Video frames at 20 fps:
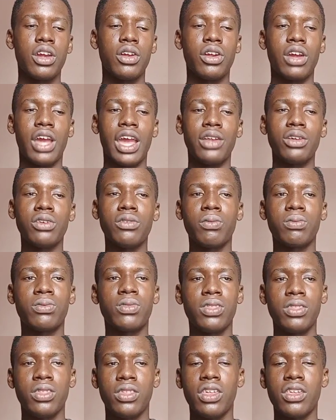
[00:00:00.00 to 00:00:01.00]
I don't
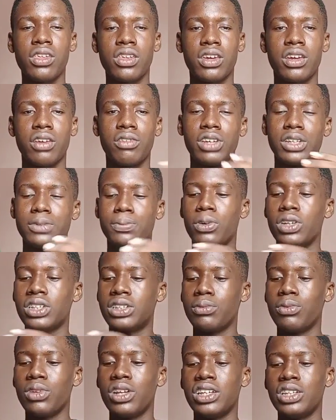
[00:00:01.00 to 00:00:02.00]
think a
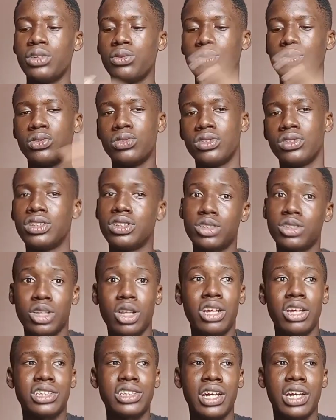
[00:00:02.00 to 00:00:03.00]
responsible lady will do the
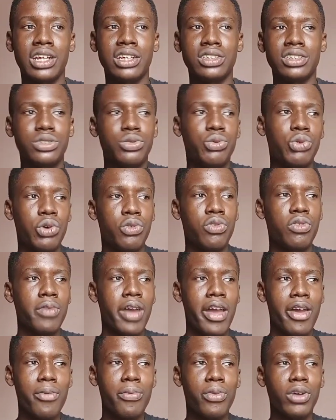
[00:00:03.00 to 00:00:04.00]
select challenge. Well, from
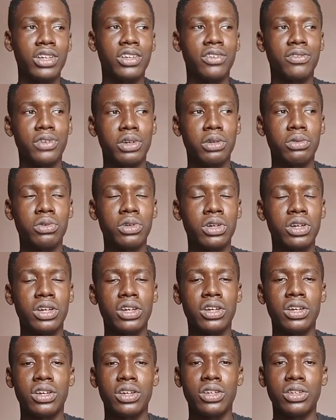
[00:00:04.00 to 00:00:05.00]
my own point of view,
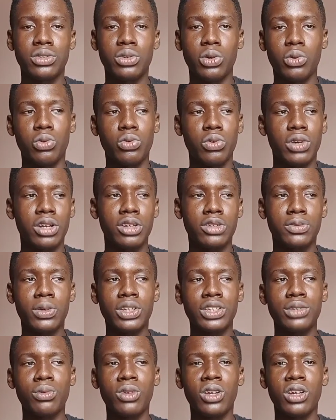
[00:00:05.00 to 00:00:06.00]
no, a
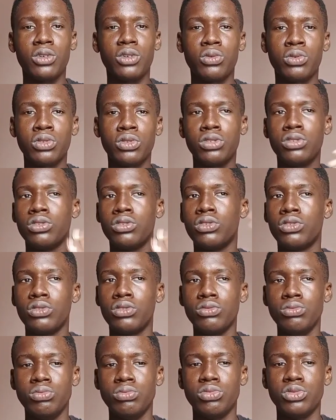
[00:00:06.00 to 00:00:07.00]
responsible lady won't
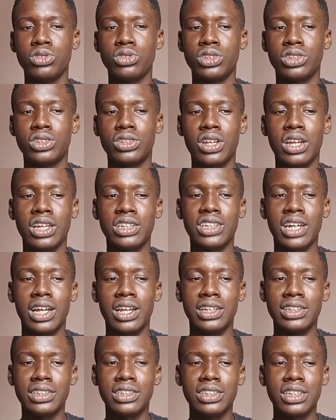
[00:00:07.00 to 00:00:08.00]
do the select
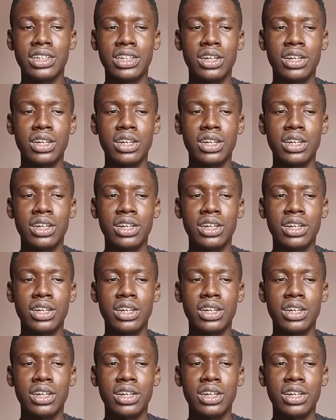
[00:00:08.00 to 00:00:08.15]
challenge.